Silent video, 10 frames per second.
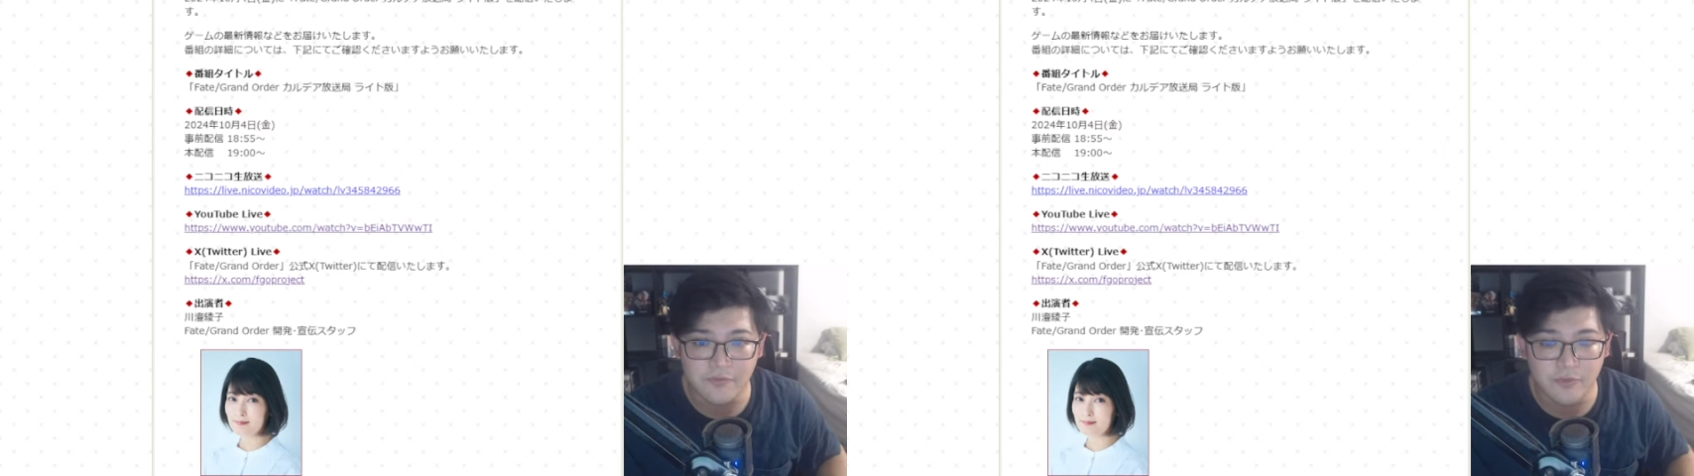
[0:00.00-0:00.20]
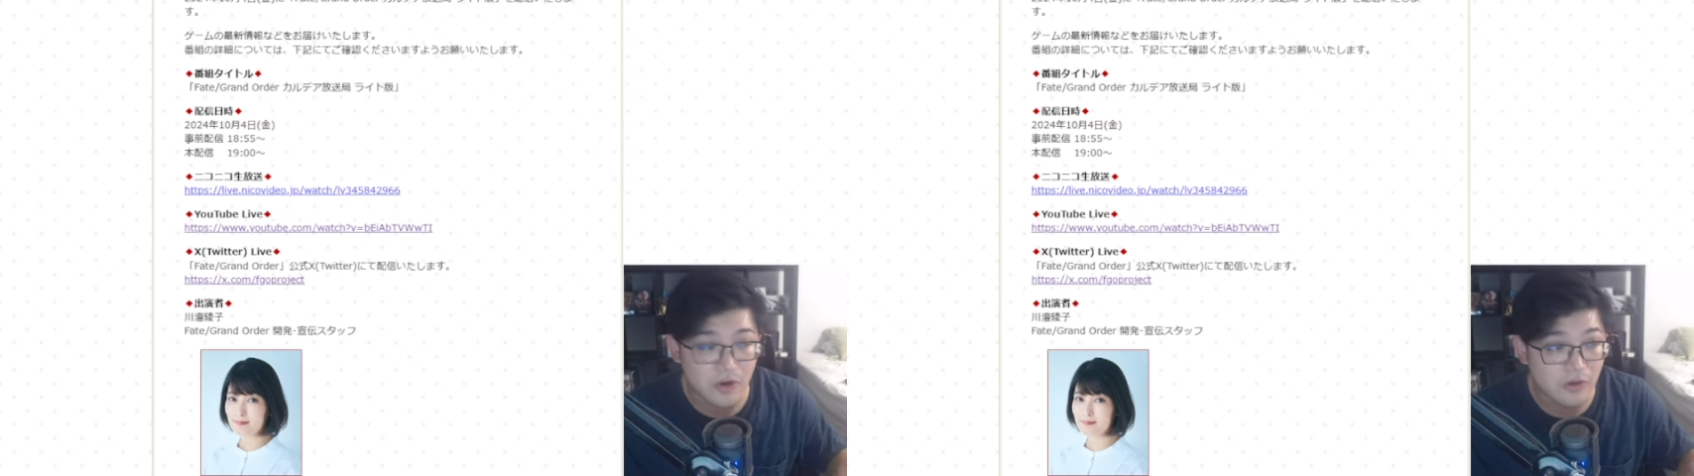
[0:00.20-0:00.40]

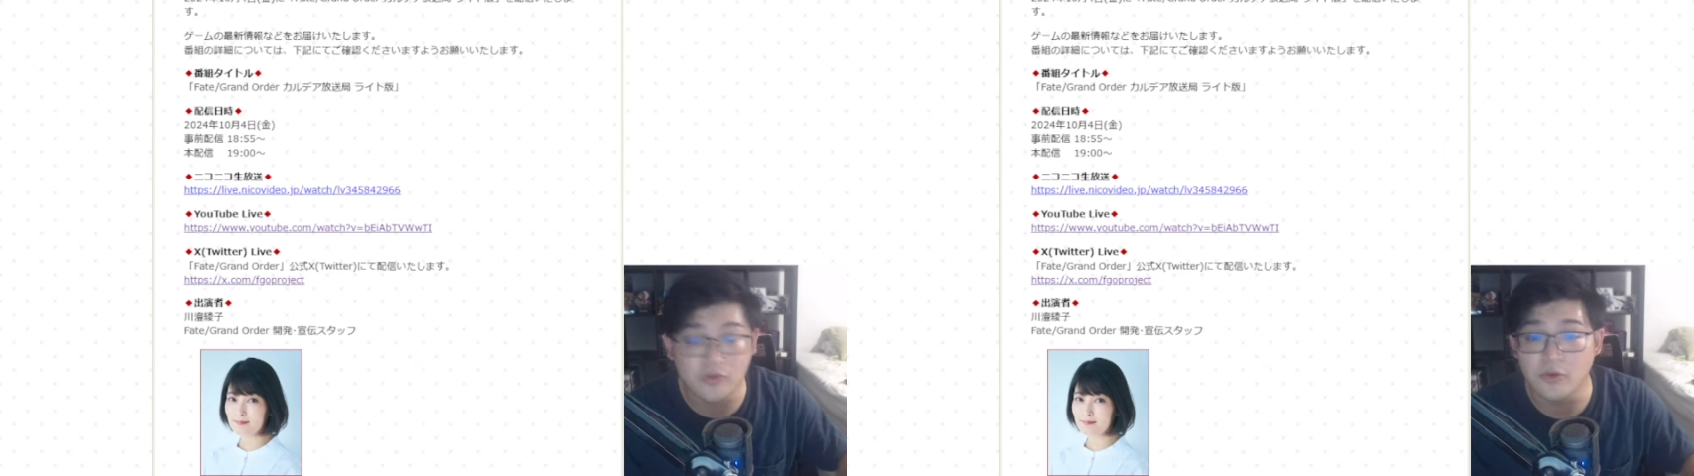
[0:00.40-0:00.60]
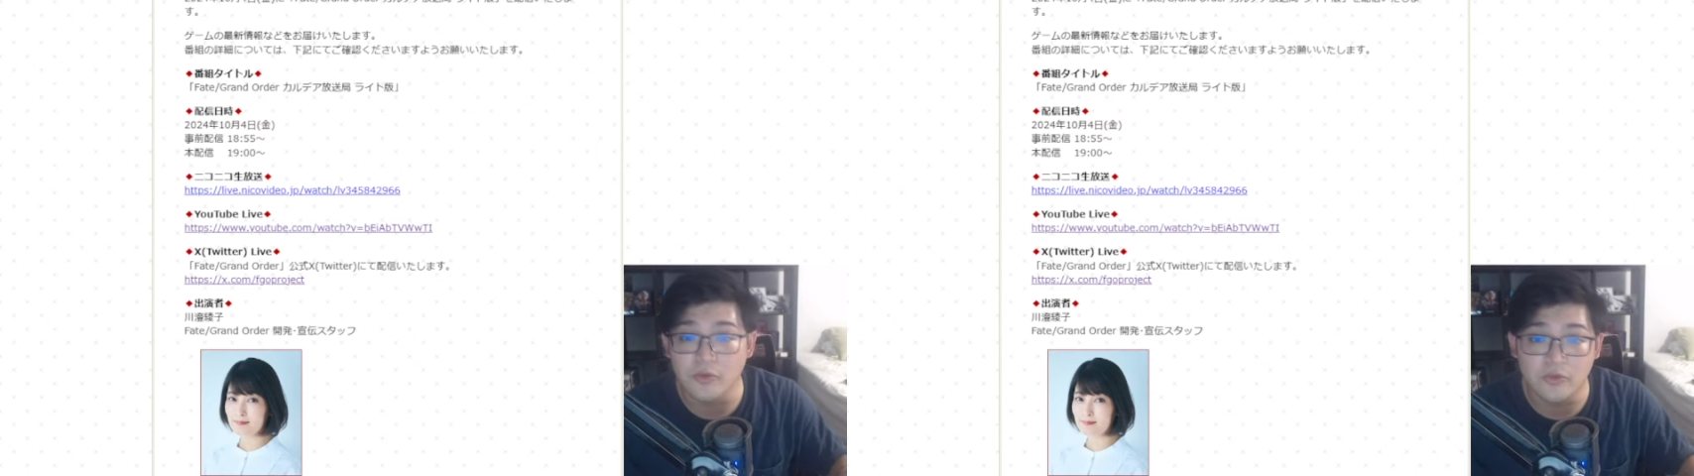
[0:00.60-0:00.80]
for
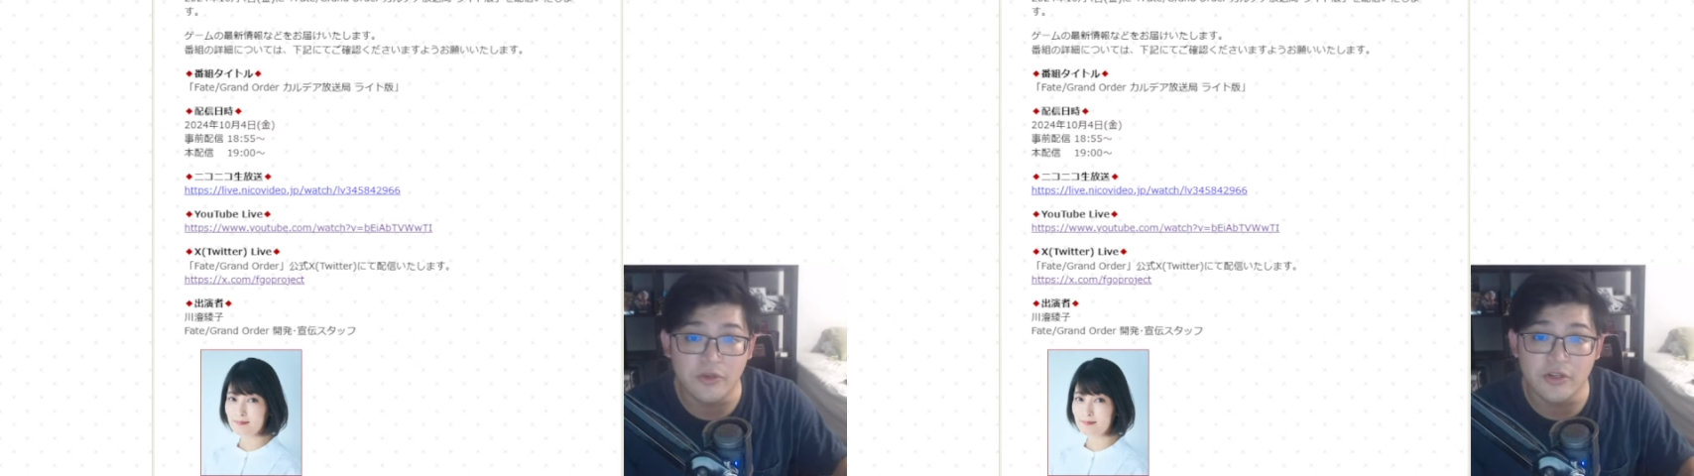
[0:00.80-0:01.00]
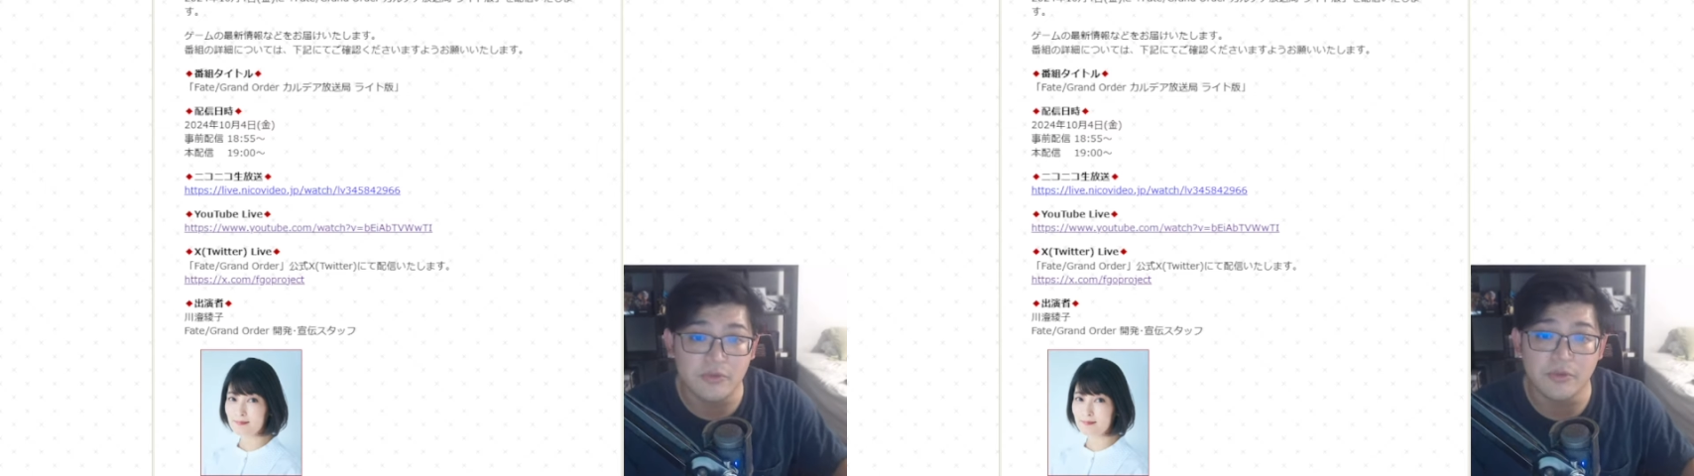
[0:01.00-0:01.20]
October
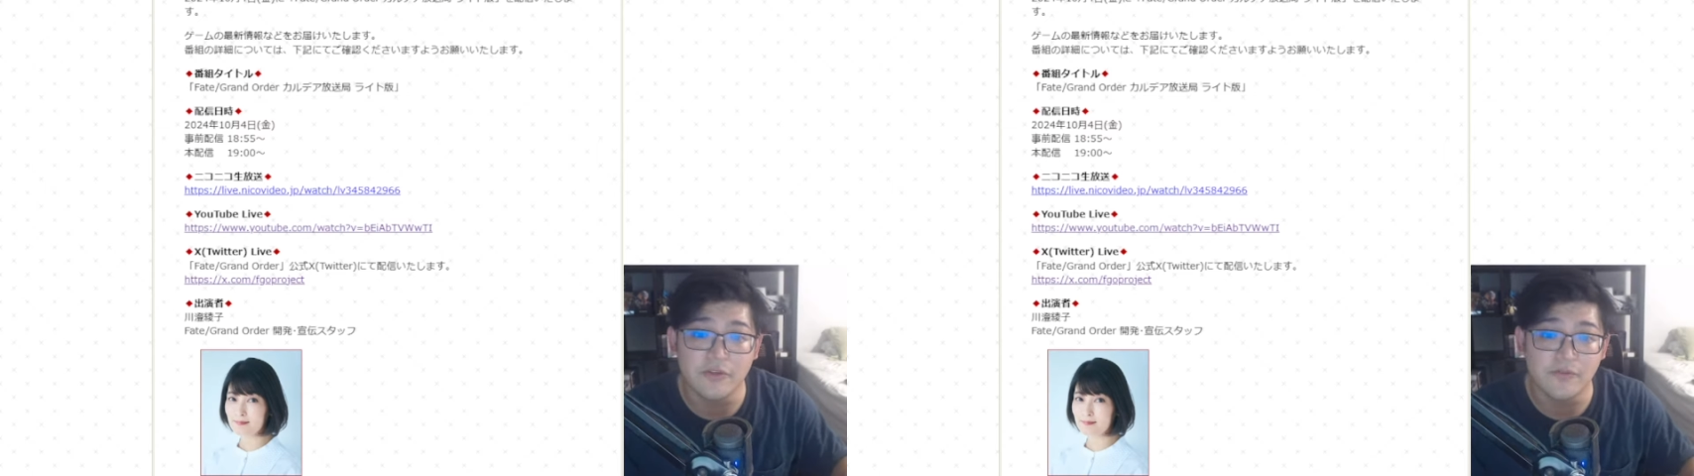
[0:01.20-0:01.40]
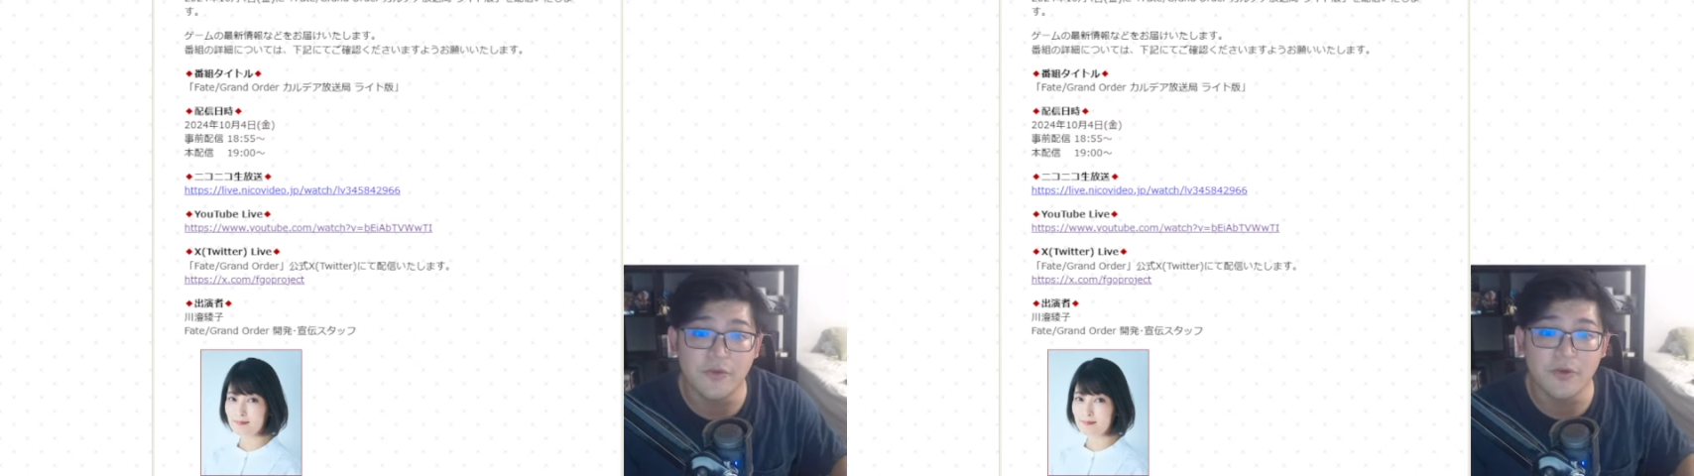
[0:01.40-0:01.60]

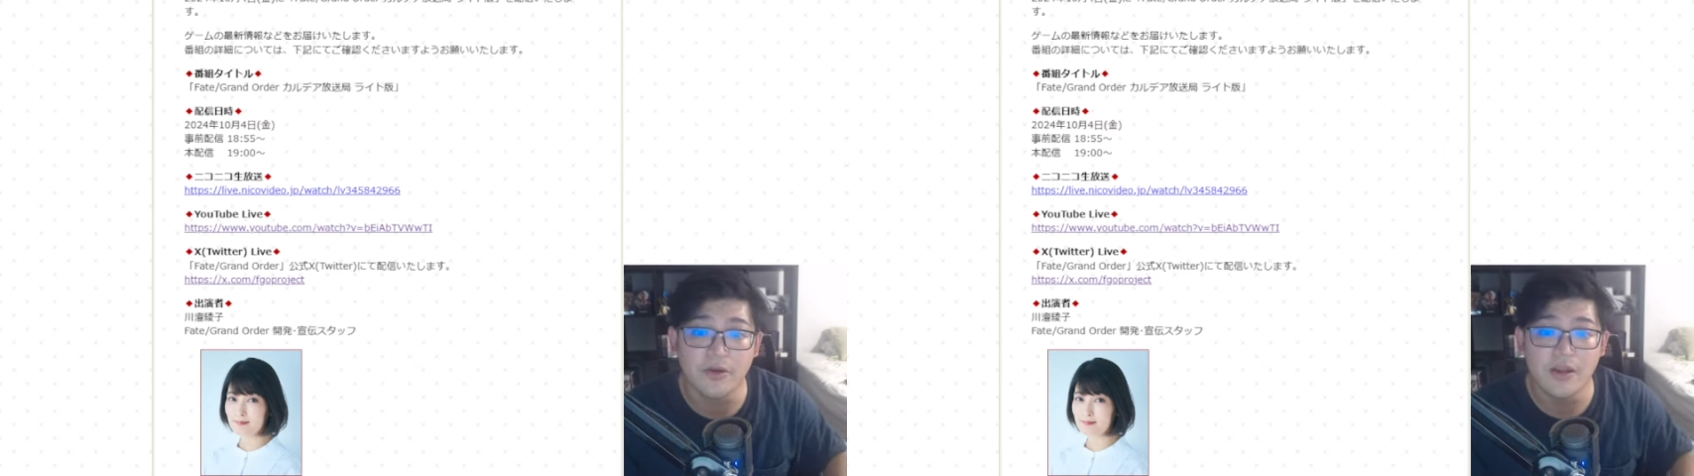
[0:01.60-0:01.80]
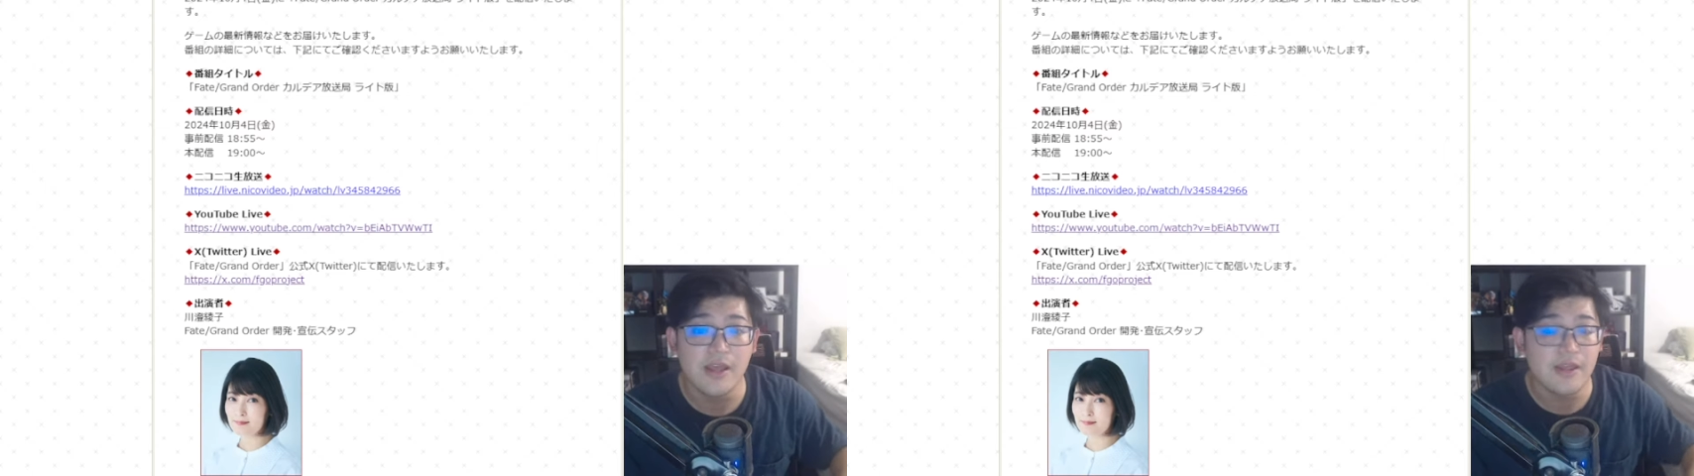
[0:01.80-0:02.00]
2024?